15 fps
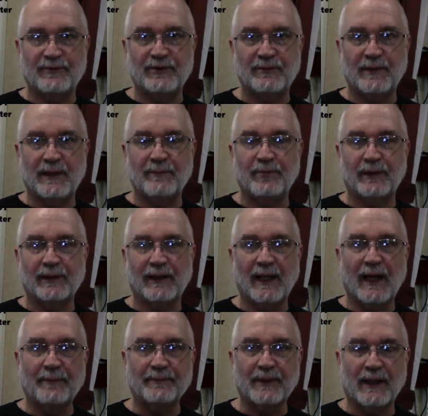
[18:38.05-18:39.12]
You may bring a
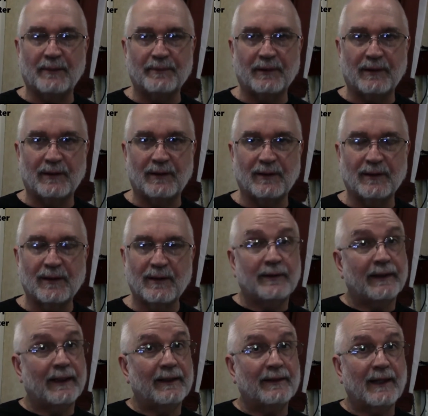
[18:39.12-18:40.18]
laptop along
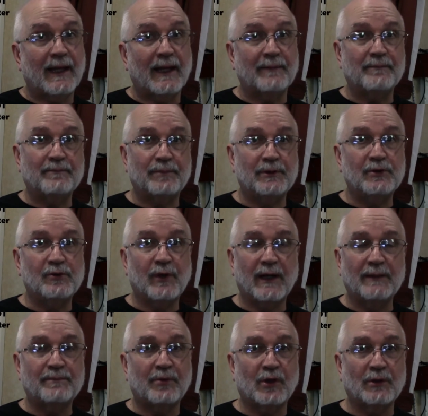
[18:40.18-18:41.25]
in that
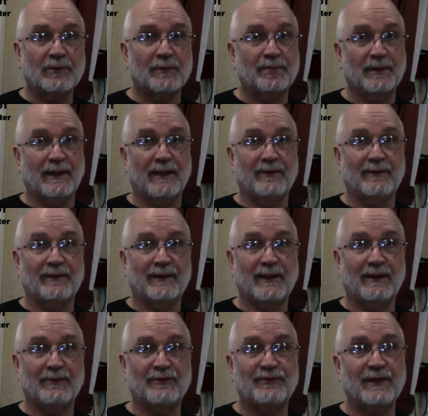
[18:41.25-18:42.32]
Blu-ray portable player that
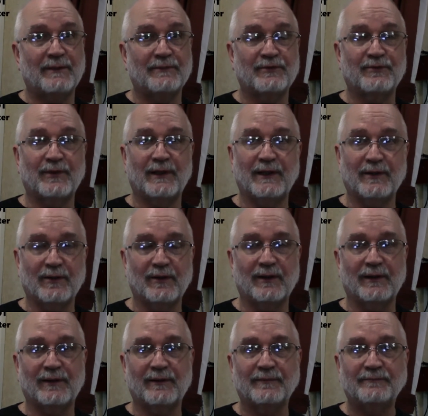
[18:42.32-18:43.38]
I was demonstrating
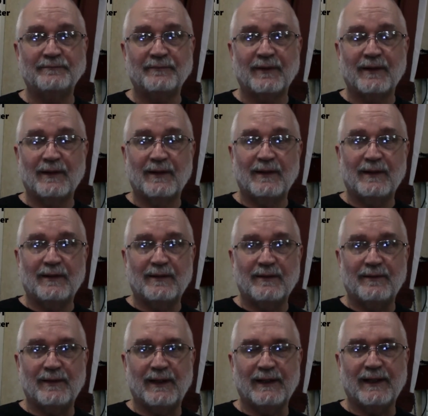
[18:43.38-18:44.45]
earlier.
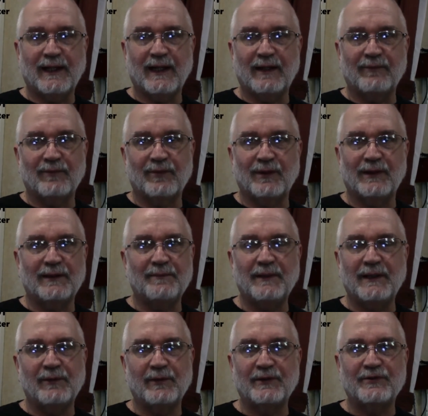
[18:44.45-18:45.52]
They can't really
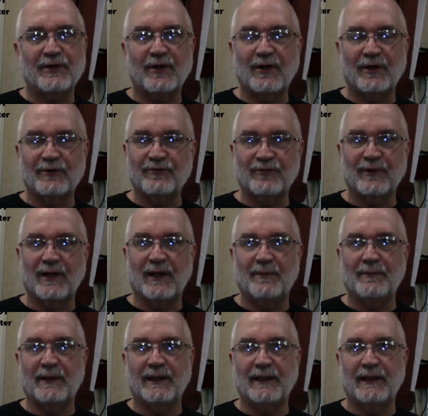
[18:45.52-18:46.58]
be recharged
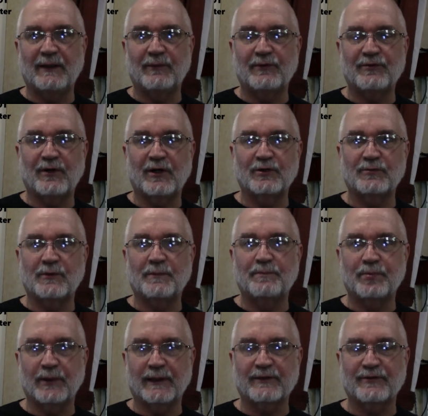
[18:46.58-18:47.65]
from a rechargeable
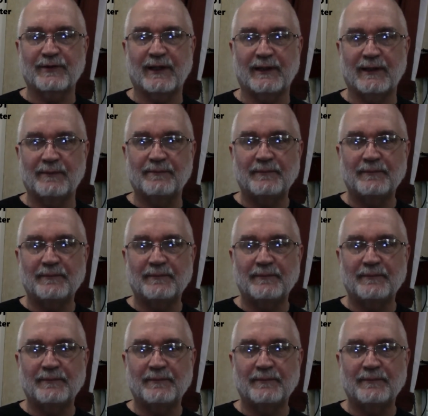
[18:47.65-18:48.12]
brick setup.